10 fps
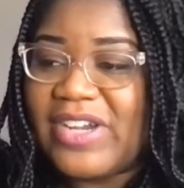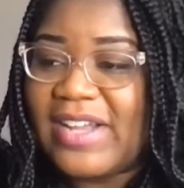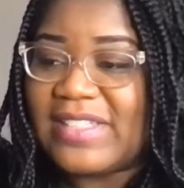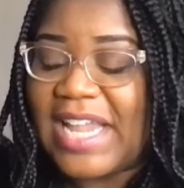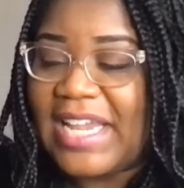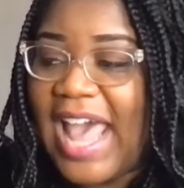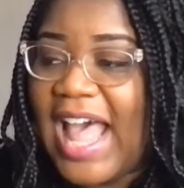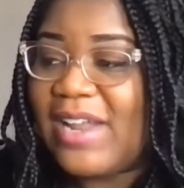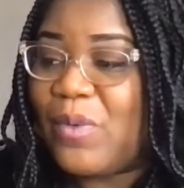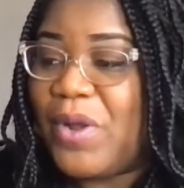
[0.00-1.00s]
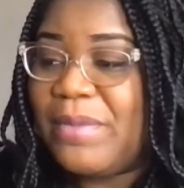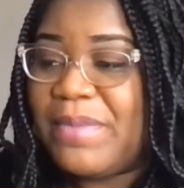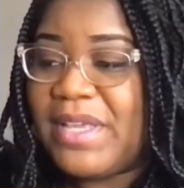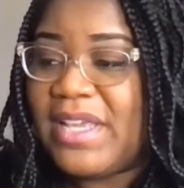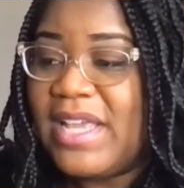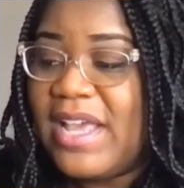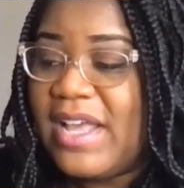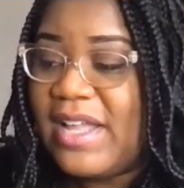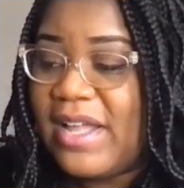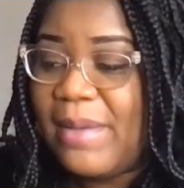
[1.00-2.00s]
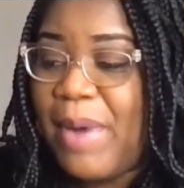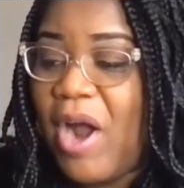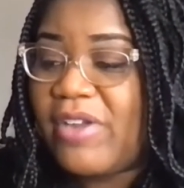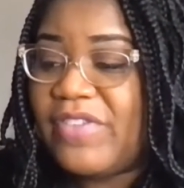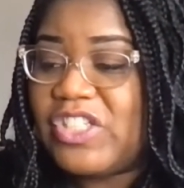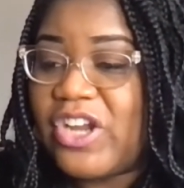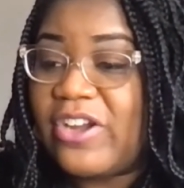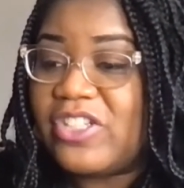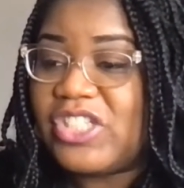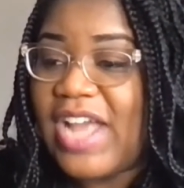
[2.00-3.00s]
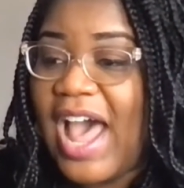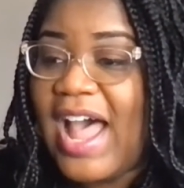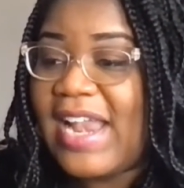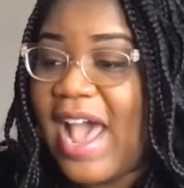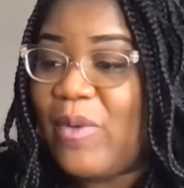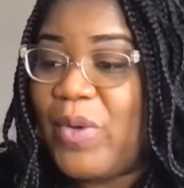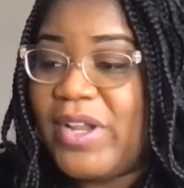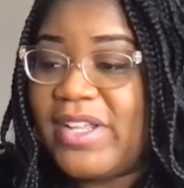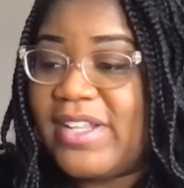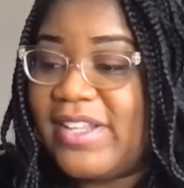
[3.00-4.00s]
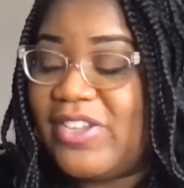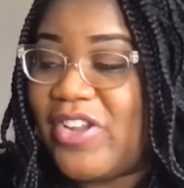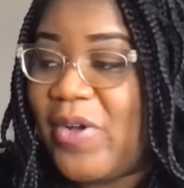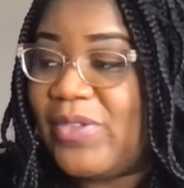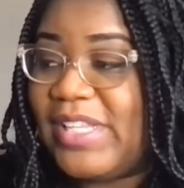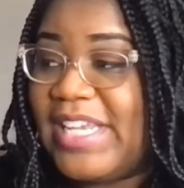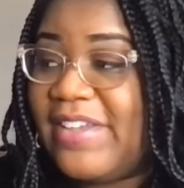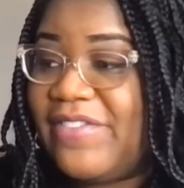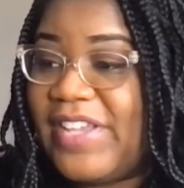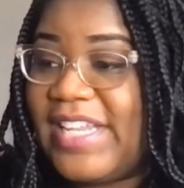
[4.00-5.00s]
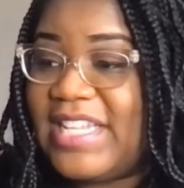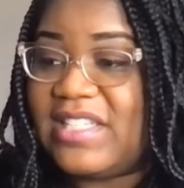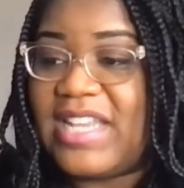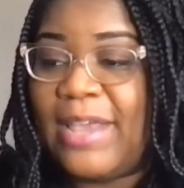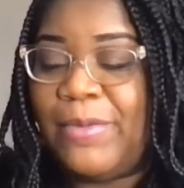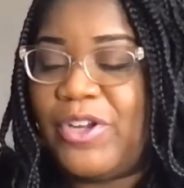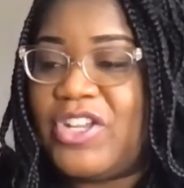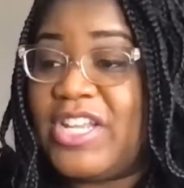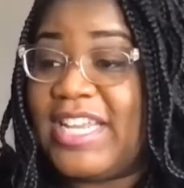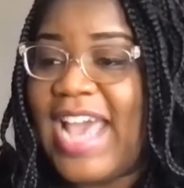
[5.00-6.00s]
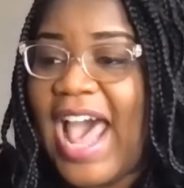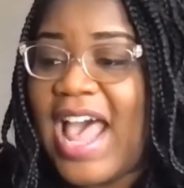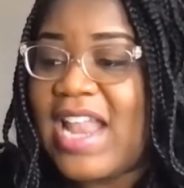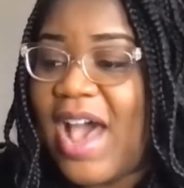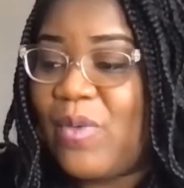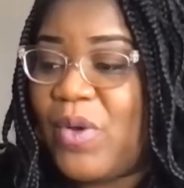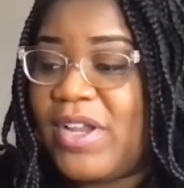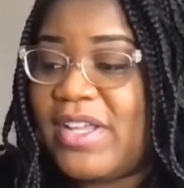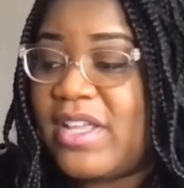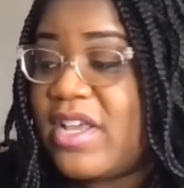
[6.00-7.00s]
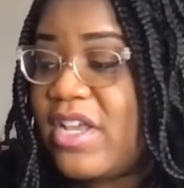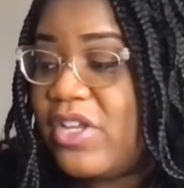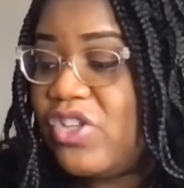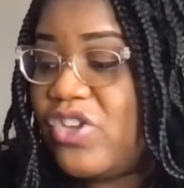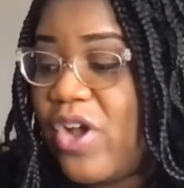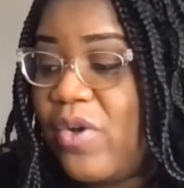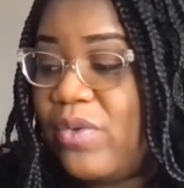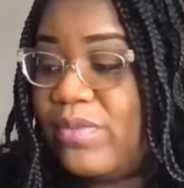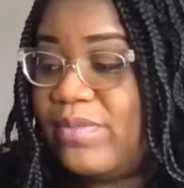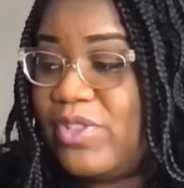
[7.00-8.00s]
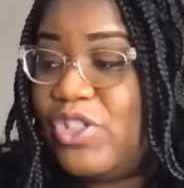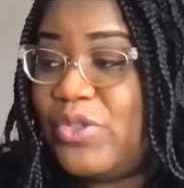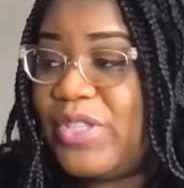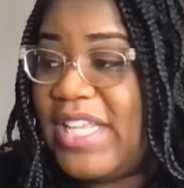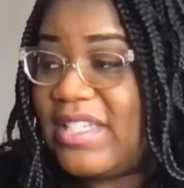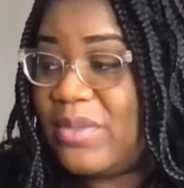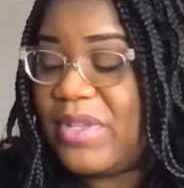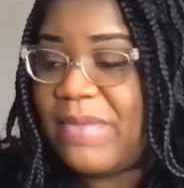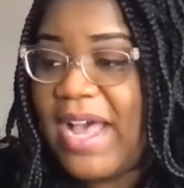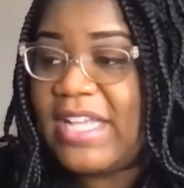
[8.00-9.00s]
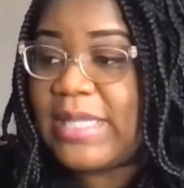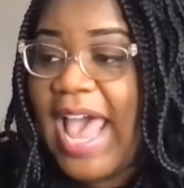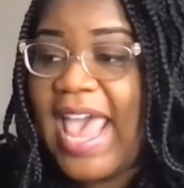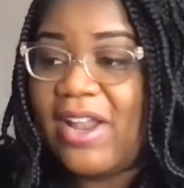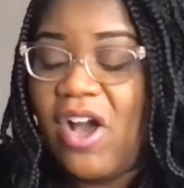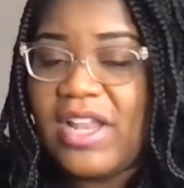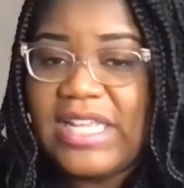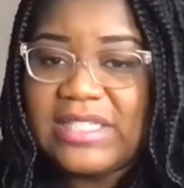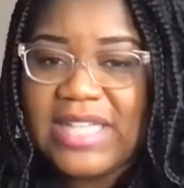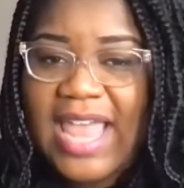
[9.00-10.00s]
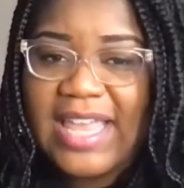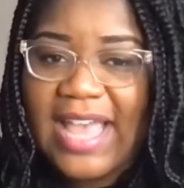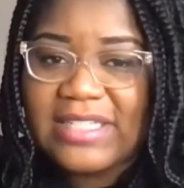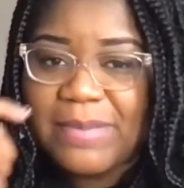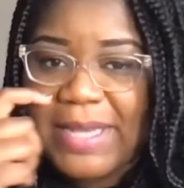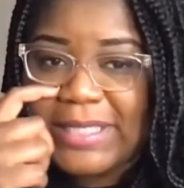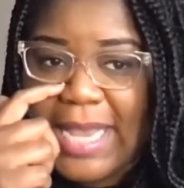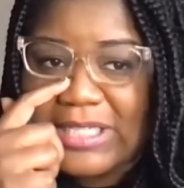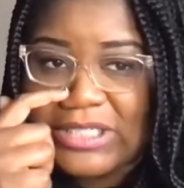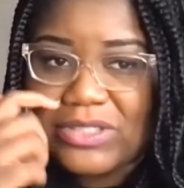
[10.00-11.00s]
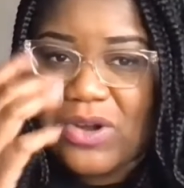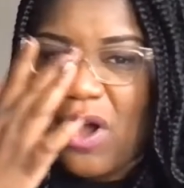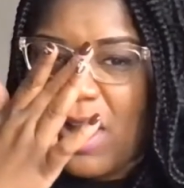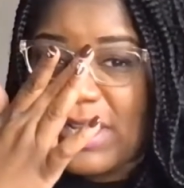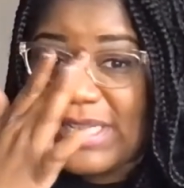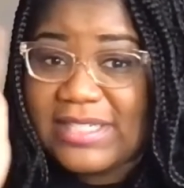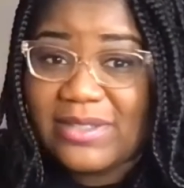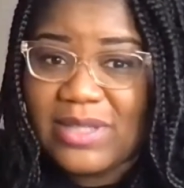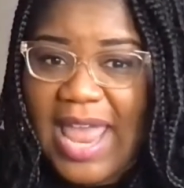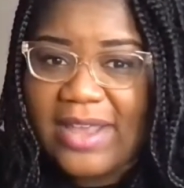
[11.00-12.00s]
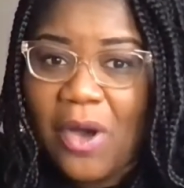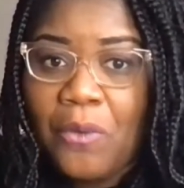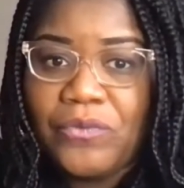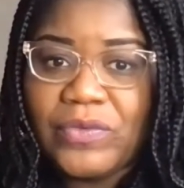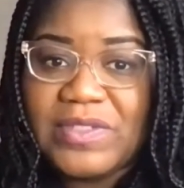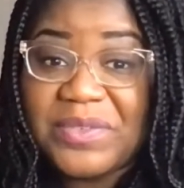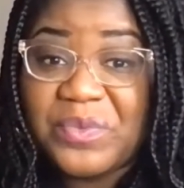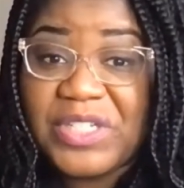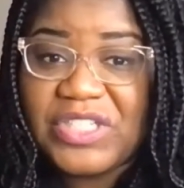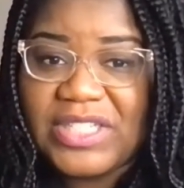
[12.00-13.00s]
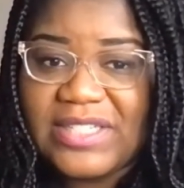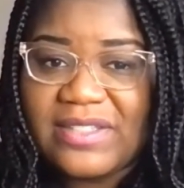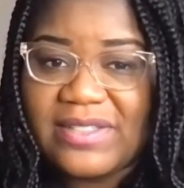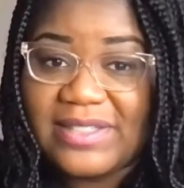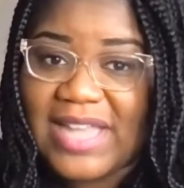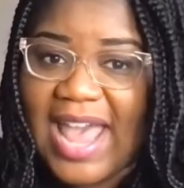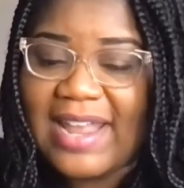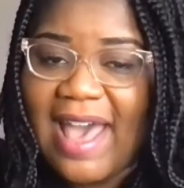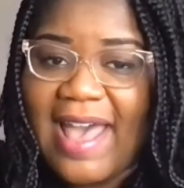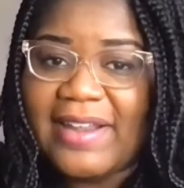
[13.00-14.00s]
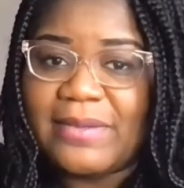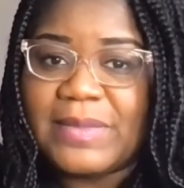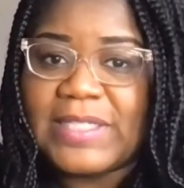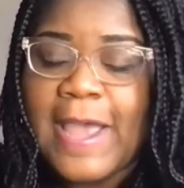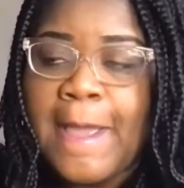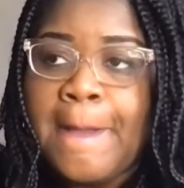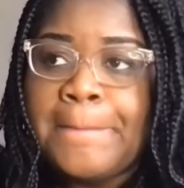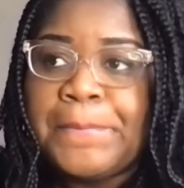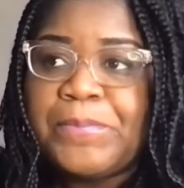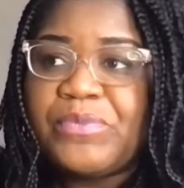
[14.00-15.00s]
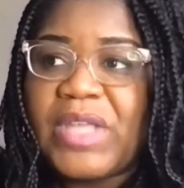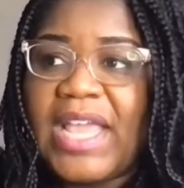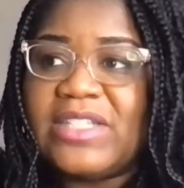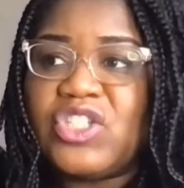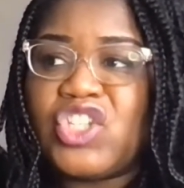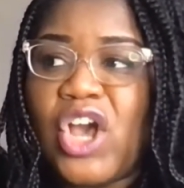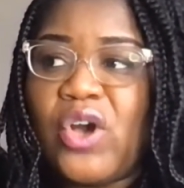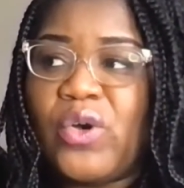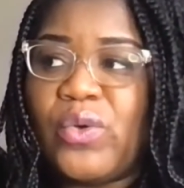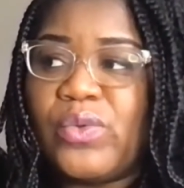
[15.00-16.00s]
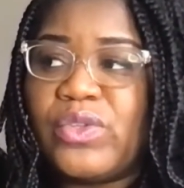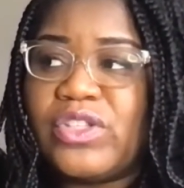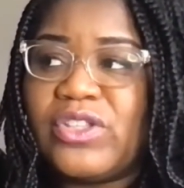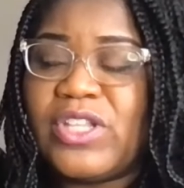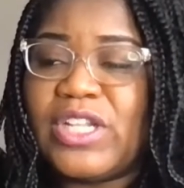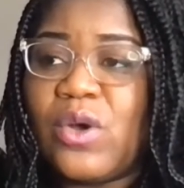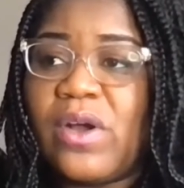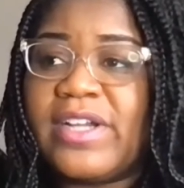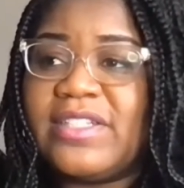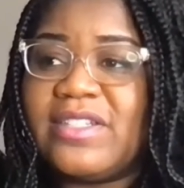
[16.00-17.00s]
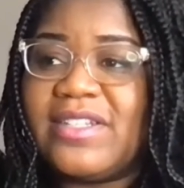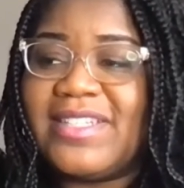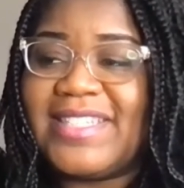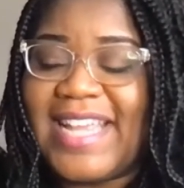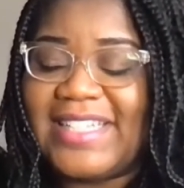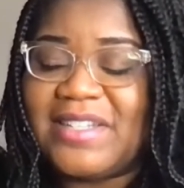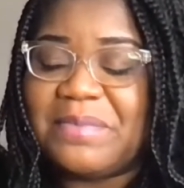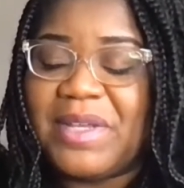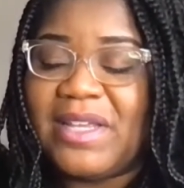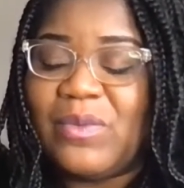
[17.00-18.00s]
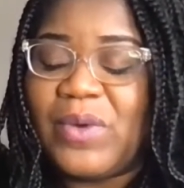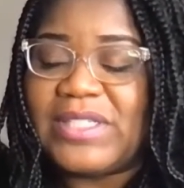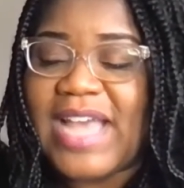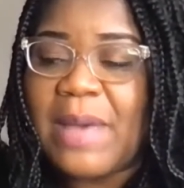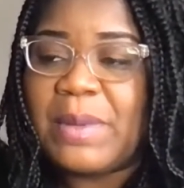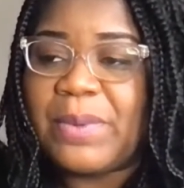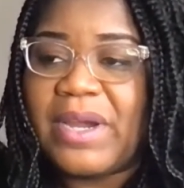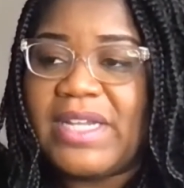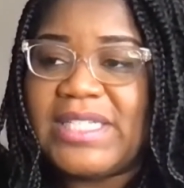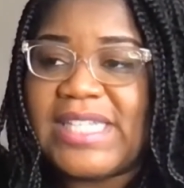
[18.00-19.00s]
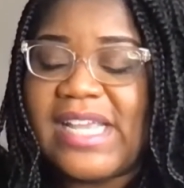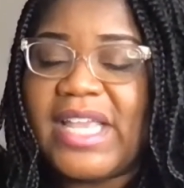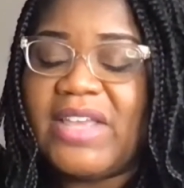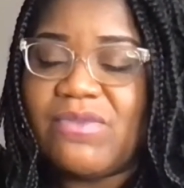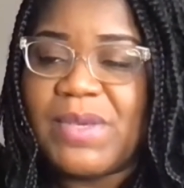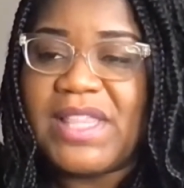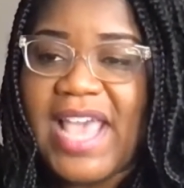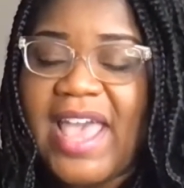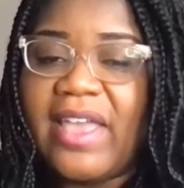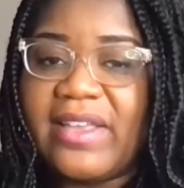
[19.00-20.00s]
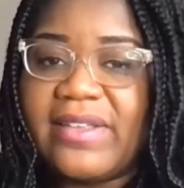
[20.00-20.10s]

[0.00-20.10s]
And I was like, God, I want to be a part of a church. God, I want to, you know, live in this neighborhood. God, I want to, you know, do this with my husband. I had all these like expectations or all of these like hopefuls and wish list kind of items. And so the Lord said to me one time in prayer, He said, Give me that.